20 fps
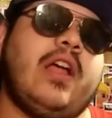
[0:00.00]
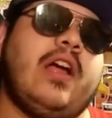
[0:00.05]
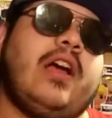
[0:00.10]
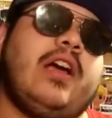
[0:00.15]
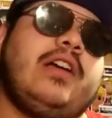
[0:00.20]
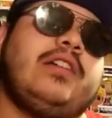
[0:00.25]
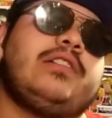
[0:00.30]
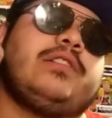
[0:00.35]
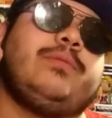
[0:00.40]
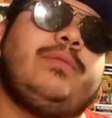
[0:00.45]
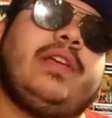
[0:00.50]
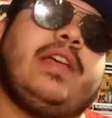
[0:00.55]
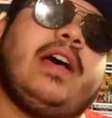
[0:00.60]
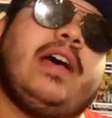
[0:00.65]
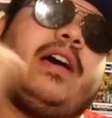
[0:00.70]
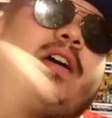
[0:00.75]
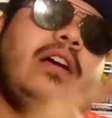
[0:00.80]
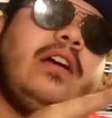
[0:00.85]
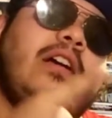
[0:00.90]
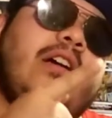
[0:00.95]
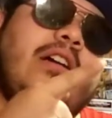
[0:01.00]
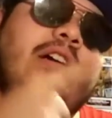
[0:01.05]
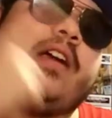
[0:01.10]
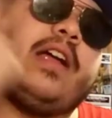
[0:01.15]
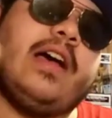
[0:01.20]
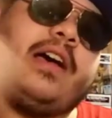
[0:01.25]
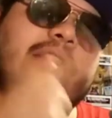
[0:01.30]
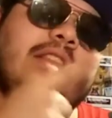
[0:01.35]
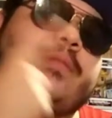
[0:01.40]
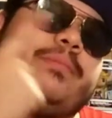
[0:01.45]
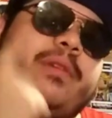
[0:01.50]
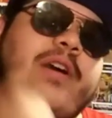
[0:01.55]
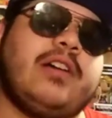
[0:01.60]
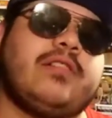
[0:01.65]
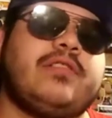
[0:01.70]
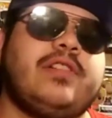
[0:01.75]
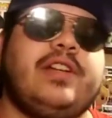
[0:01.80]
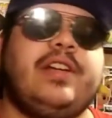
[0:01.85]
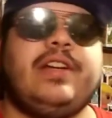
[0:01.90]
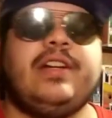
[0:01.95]
all right, so we got her out the
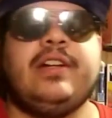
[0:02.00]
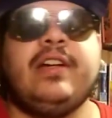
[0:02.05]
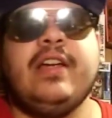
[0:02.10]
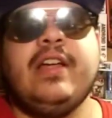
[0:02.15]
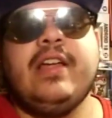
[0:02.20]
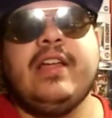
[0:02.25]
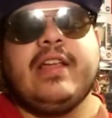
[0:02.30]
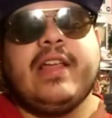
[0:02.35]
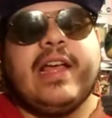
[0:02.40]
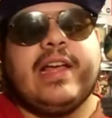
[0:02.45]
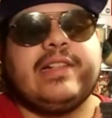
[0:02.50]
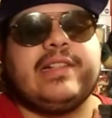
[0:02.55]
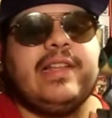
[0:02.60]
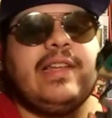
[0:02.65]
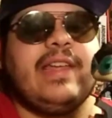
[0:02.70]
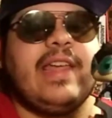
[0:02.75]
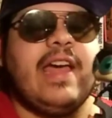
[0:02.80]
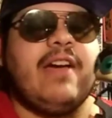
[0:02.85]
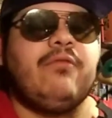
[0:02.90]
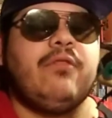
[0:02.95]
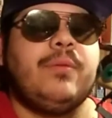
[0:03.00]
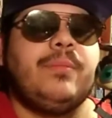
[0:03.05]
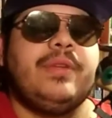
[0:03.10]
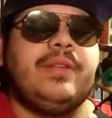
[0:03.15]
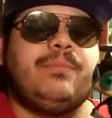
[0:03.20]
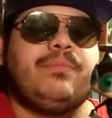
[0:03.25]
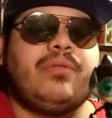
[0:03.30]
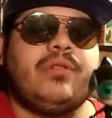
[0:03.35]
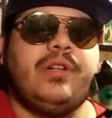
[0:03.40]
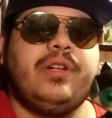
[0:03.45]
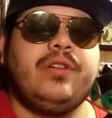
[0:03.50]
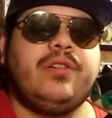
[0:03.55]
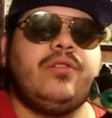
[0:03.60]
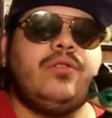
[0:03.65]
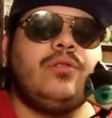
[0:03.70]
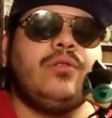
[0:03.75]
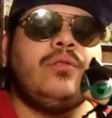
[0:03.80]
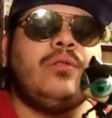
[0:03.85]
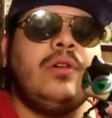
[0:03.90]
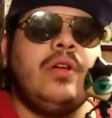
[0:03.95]
box right here. Gotta say, Catwoman, pretty
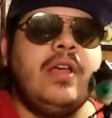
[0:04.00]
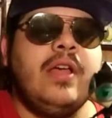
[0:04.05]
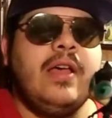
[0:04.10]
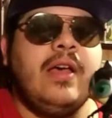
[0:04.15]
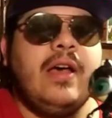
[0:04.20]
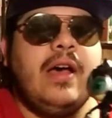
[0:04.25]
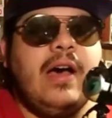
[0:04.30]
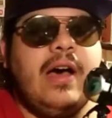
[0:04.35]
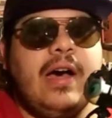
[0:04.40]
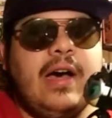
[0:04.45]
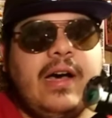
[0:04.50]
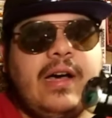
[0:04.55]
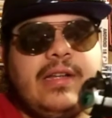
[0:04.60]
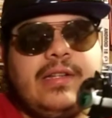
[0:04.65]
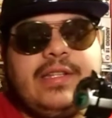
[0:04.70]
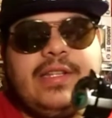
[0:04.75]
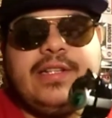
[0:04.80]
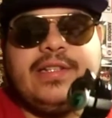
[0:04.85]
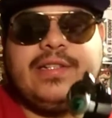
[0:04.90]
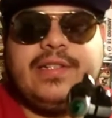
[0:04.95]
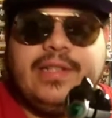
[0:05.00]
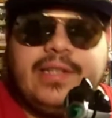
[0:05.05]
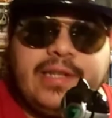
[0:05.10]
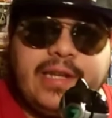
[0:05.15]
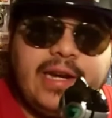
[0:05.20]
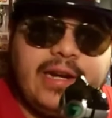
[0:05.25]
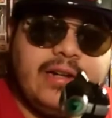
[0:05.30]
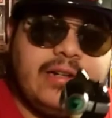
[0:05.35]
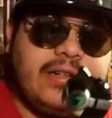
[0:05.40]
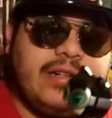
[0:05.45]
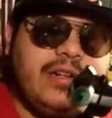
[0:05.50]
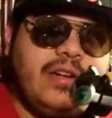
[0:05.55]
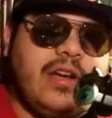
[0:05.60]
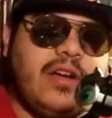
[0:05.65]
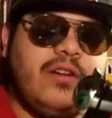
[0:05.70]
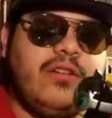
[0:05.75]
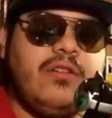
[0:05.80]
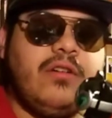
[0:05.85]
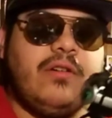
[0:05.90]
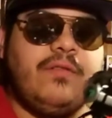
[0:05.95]
cool uh, DC character
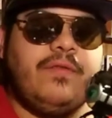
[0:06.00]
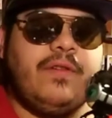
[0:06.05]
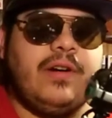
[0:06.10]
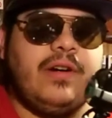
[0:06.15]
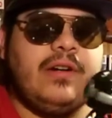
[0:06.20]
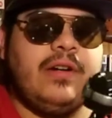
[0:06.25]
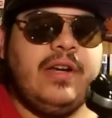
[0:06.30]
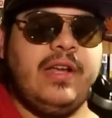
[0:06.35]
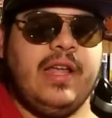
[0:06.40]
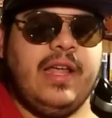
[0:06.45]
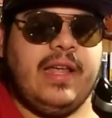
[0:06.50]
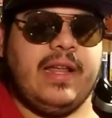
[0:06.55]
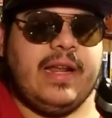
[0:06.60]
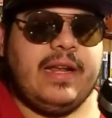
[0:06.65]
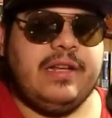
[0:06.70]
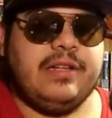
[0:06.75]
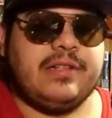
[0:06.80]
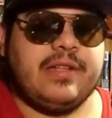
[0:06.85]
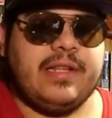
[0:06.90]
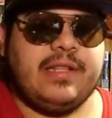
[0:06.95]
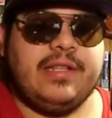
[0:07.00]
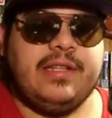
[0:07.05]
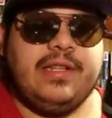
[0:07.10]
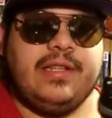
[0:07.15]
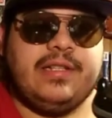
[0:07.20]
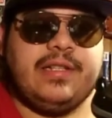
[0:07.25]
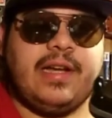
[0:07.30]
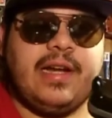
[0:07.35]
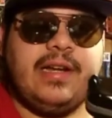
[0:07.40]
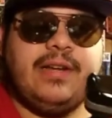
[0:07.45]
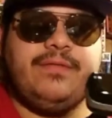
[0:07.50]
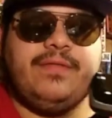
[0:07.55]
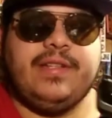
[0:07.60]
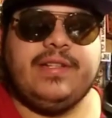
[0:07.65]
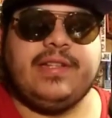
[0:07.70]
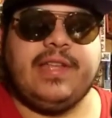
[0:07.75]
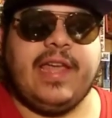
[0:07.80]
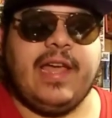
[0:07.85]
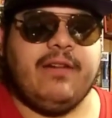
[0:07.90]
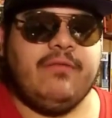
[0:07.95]
y'all know of her. And I just like the design of
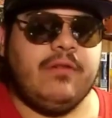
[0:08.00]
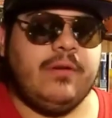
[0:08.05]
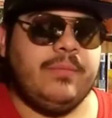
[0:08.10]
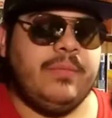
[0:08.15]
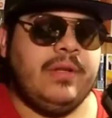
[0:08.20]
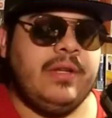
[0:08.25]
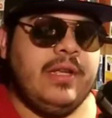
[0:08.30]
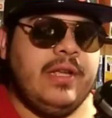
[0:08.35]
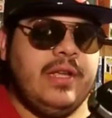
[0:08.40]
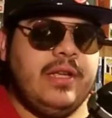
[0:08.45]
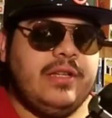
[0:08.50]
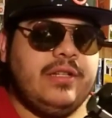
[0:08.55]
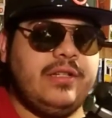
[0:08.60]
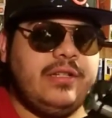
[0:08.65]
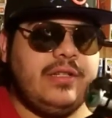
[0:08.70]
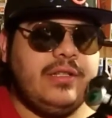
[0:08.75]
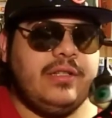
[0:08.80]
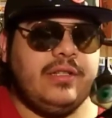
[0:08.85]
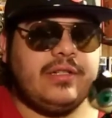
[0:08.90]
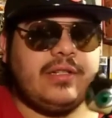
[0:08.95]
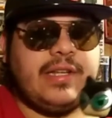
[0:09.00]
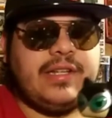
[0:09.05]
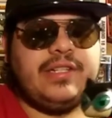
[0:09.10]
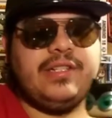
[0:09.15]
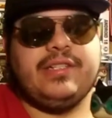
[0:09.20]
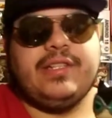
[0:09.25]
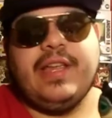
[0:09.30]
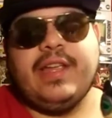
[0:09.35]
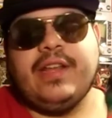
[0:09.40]
this Catwoman. She looks like she's